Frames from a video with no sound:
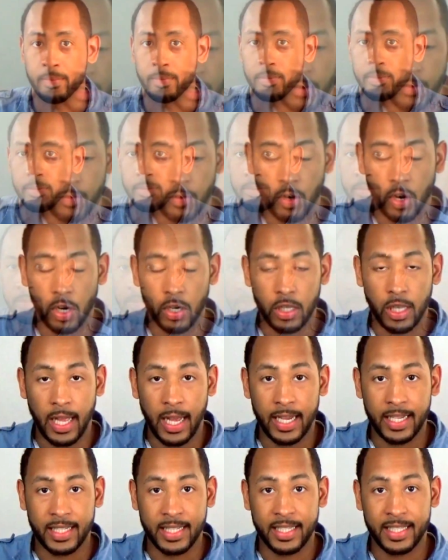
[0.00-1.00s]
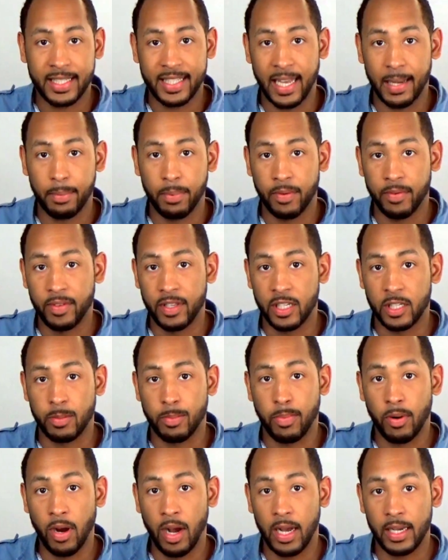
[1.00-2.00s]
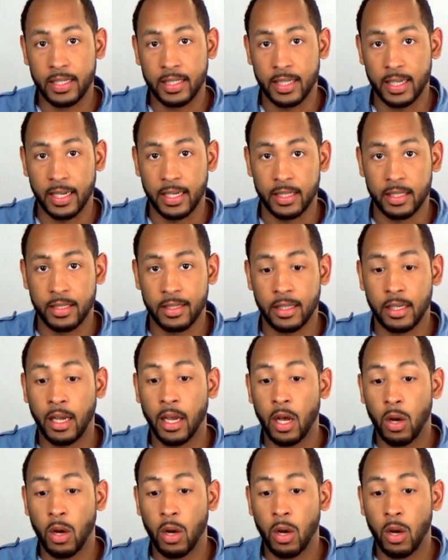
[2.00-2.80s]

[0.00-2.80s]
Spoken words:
For our last step of this process,